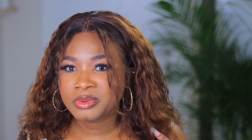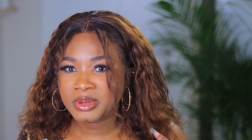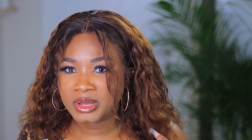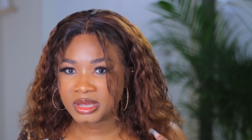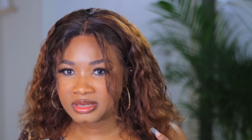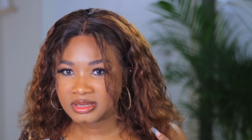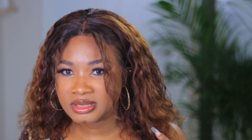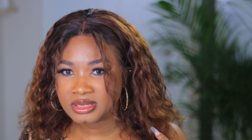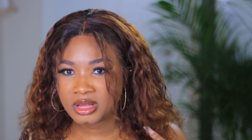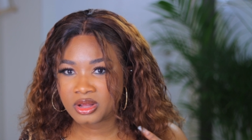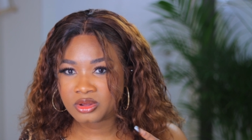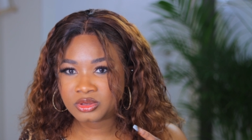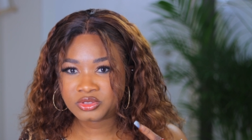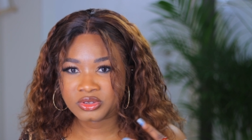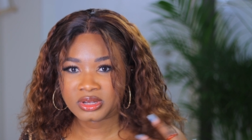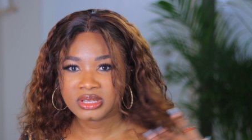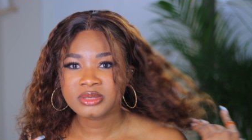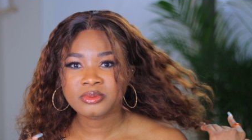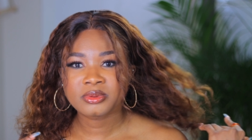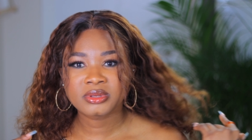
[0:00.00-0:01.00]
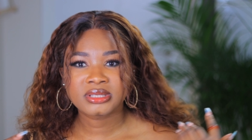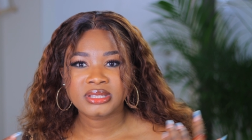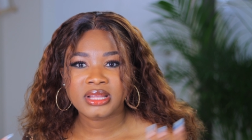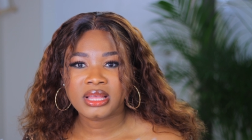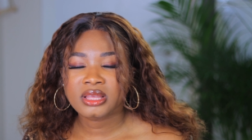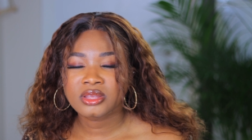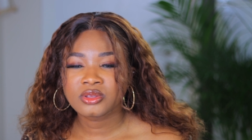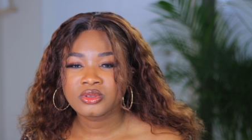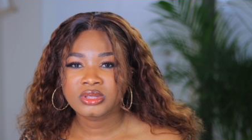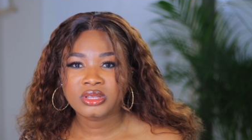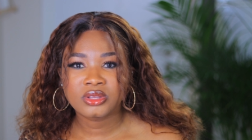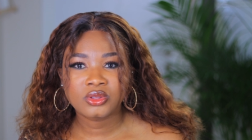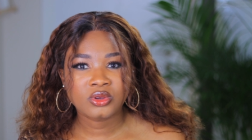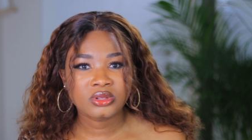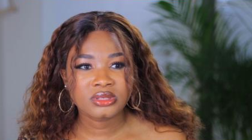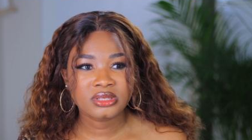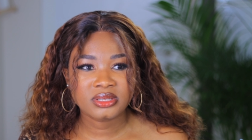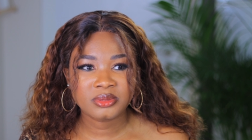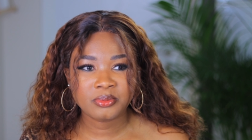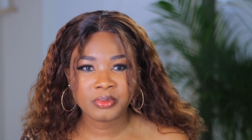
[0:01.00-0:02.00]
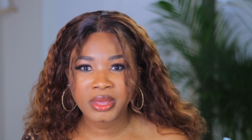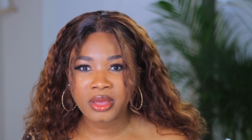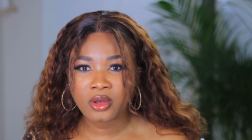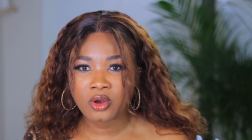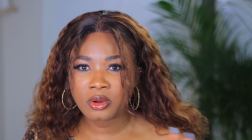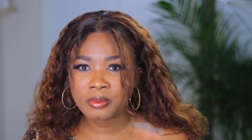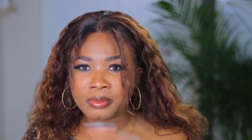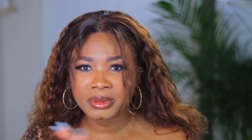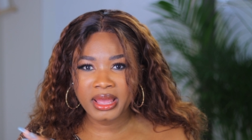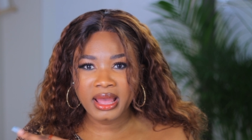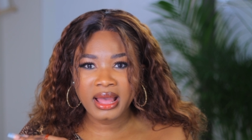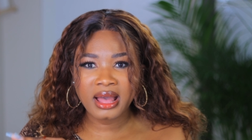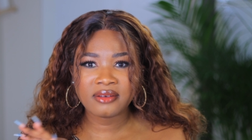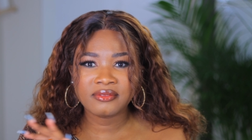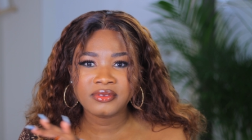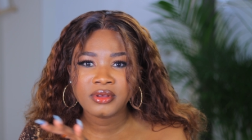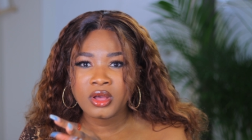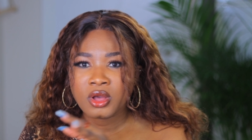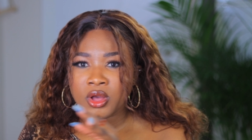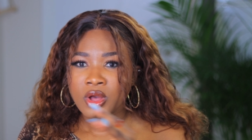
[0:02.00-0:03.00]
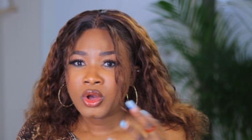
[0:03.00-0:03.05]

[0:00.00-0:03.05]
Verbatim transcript: personal transport, like you need all this pickup, they have